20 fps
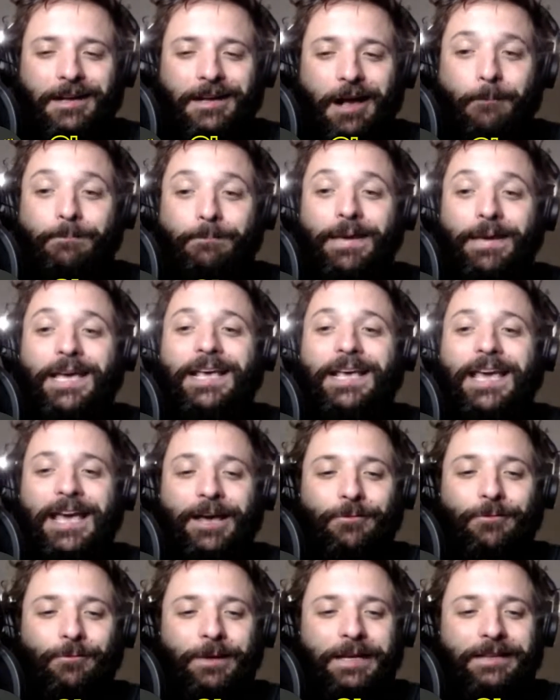big
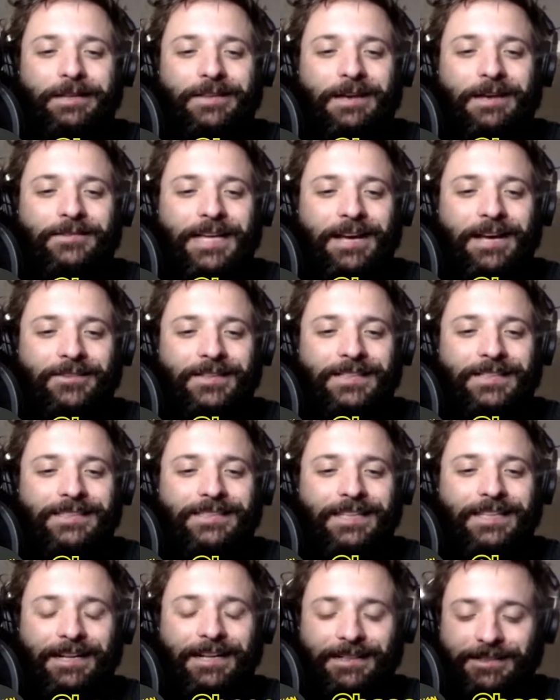hit when he left out this,
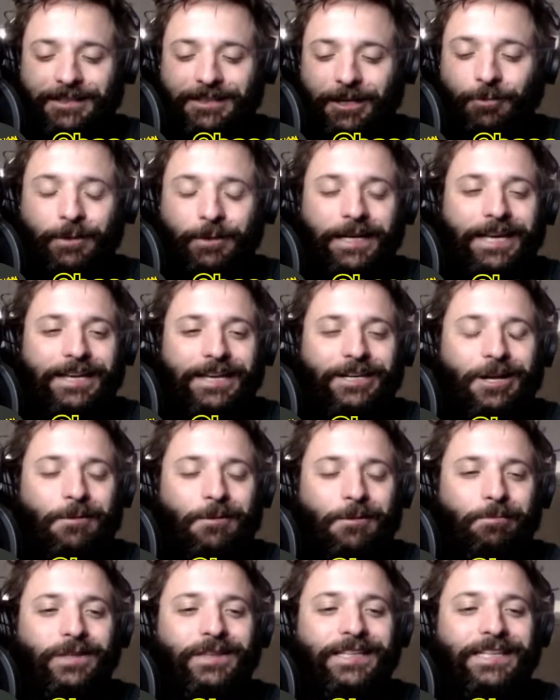or when he ended
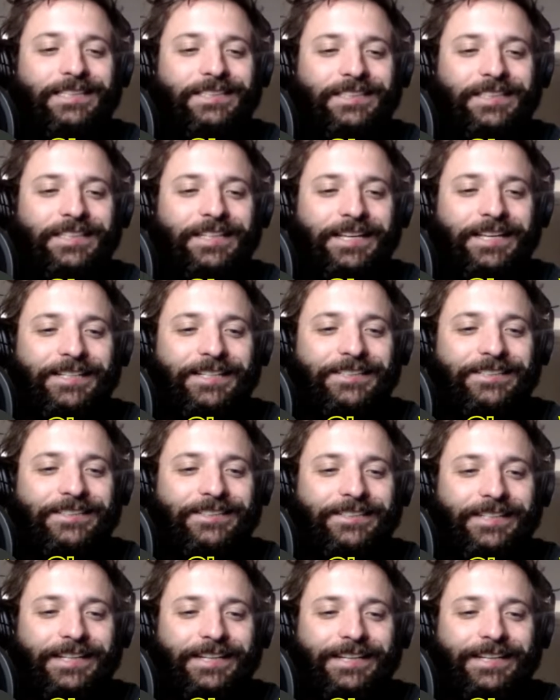up releasing
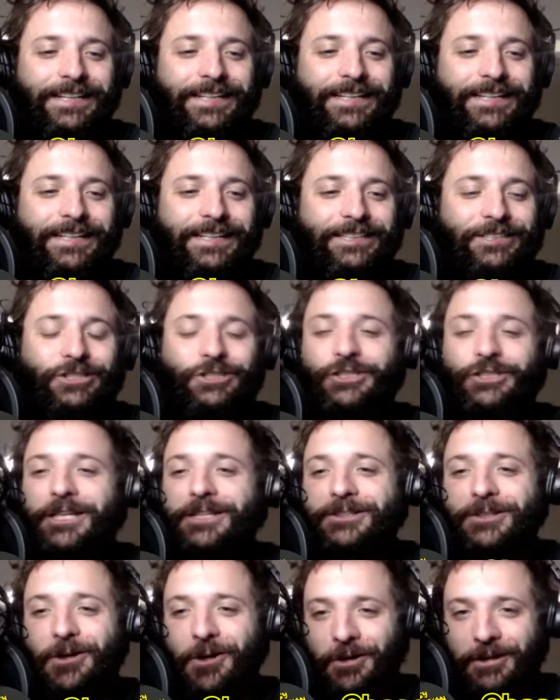his
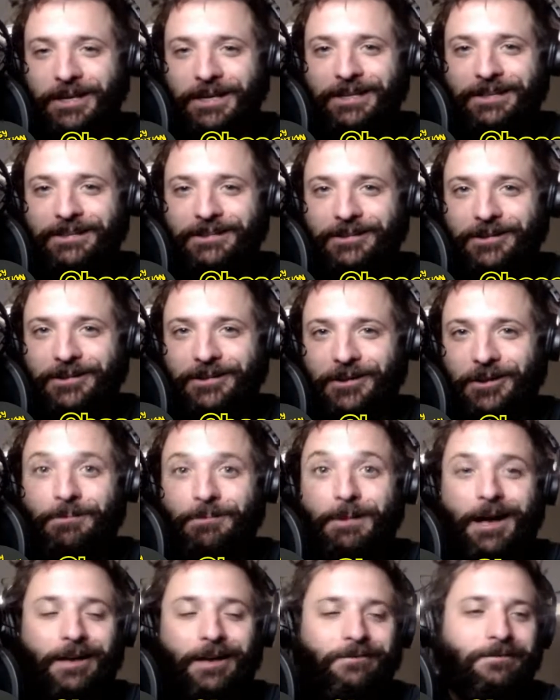shit talking on the
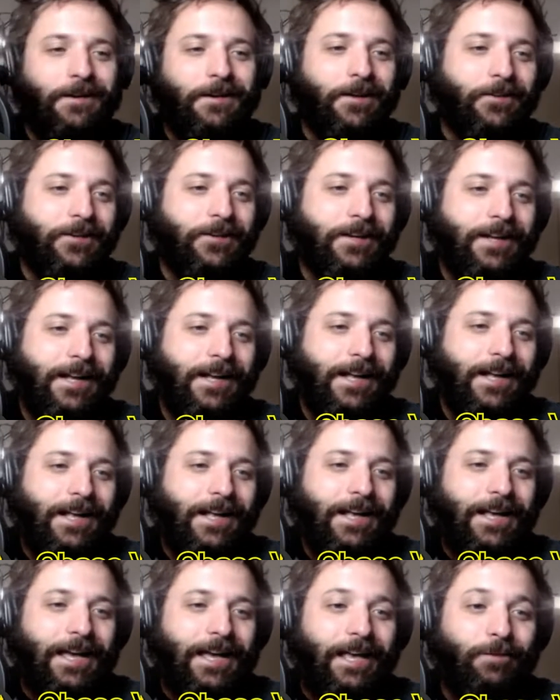Podfather
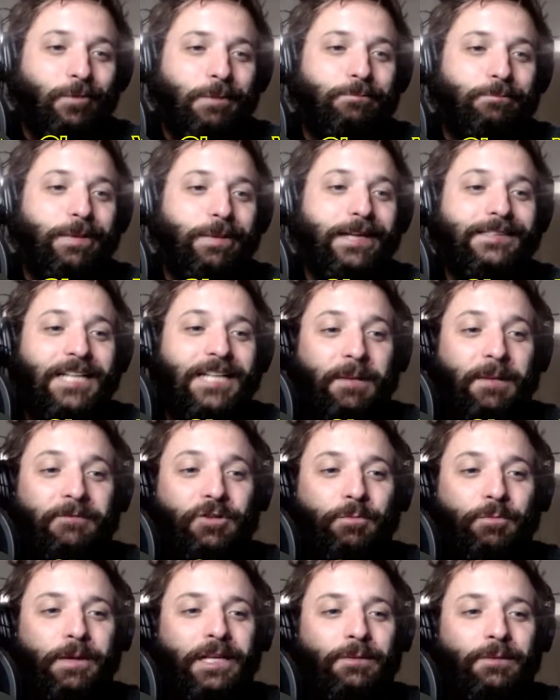and went big time
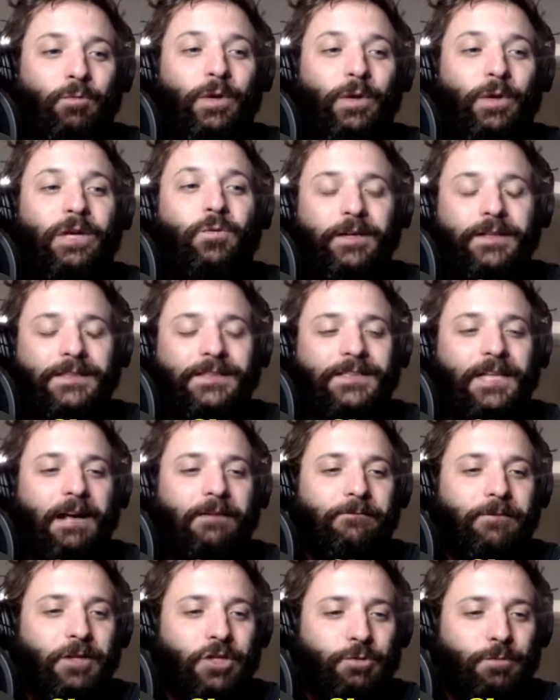after beating him week 1 in the
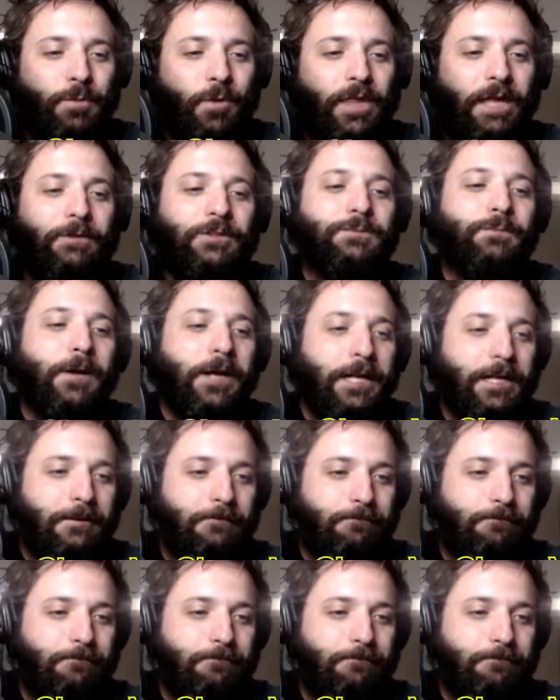Scott Fishbowl. And that was Mike.